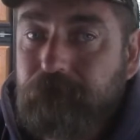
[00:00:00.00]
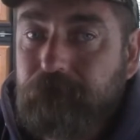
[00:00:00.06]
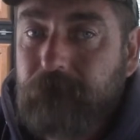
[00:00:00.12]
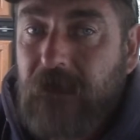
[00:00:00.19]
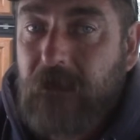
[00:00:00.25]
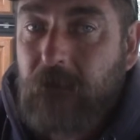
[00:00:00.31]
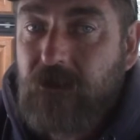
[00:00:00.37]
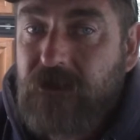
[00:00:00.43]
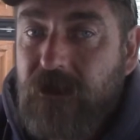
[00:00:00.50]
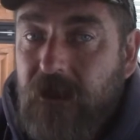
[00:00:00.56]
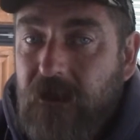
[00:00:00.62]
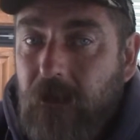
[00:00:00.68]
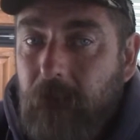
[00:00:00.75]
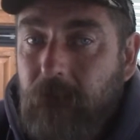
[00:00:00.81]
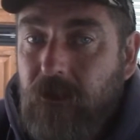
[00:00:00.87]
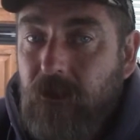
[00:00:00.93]
he was sent
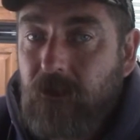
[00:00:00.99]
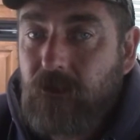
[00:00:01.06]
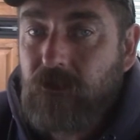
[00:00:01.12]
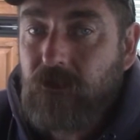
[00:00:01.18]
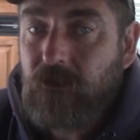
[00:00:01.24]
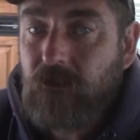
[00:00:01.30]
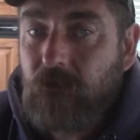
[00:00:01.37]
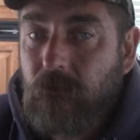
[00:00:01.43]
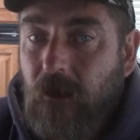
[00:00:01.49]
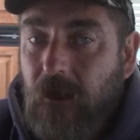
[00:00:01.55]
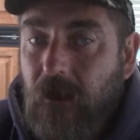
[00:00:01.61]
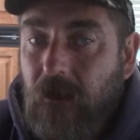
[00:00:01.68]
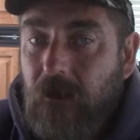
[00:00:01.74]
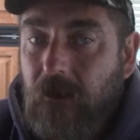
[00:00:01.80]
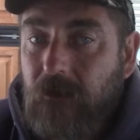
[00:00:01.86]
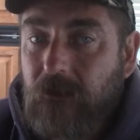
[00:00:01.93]
up here to
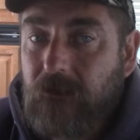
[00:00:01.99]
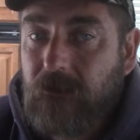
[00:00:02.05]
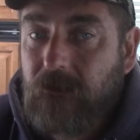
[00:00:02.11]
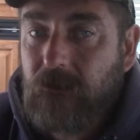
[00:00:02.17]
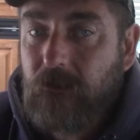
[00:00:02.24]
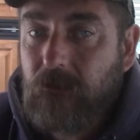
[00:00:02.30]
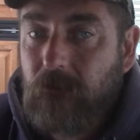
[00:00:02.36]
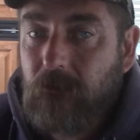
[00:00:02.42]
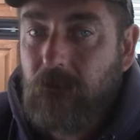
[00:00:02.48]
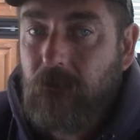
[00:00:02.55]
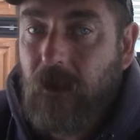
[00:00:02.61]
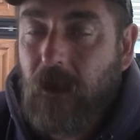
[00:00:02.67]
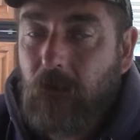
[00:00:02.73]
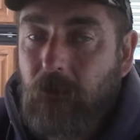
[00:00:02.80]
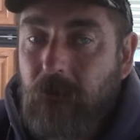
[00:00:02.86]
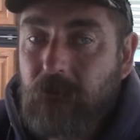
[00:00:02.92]

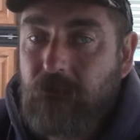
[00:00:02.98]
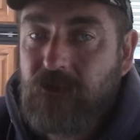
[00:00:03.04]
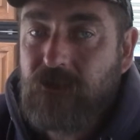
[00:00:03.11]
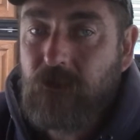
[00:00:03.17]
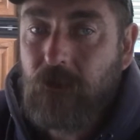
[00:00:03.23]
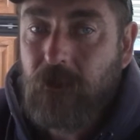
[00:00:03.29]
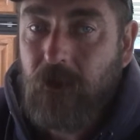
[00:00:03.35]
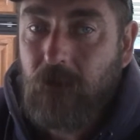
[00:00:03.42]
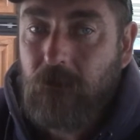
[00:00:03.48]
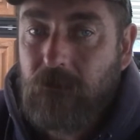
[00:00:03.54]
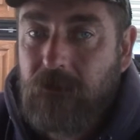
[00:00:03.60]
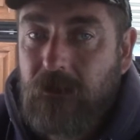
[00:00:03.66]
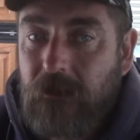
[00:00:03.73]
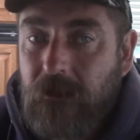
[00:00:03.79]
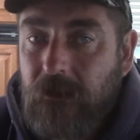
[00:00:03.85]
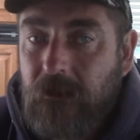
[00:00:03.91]
help him sort
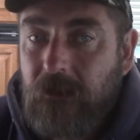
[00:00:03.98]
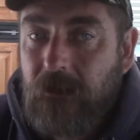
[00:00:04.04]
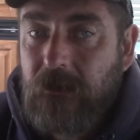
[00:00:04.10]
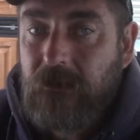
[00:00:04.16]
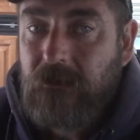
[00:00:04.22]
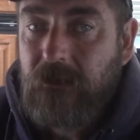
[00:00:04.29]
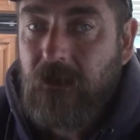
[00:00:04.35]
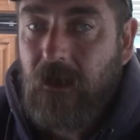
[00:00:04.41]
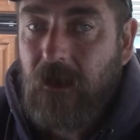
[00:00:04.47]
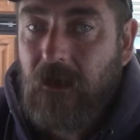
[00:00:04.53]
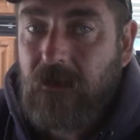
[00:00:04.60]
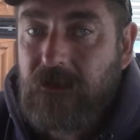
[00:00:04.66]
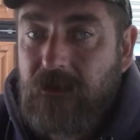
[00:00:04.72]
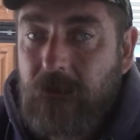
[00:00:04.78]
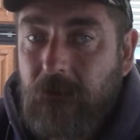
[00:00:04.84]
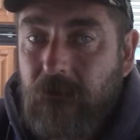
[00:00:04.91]
out
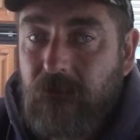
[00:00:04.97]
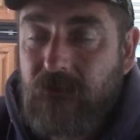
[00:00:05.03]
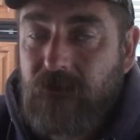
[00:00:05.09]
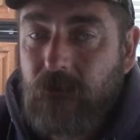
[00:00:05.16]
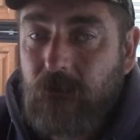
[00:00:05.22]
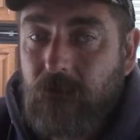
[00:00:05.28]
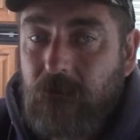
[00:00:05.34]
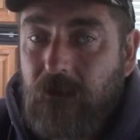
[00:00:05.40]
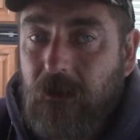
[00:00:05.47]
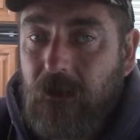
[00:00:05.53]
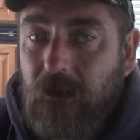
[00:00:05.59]
some of his own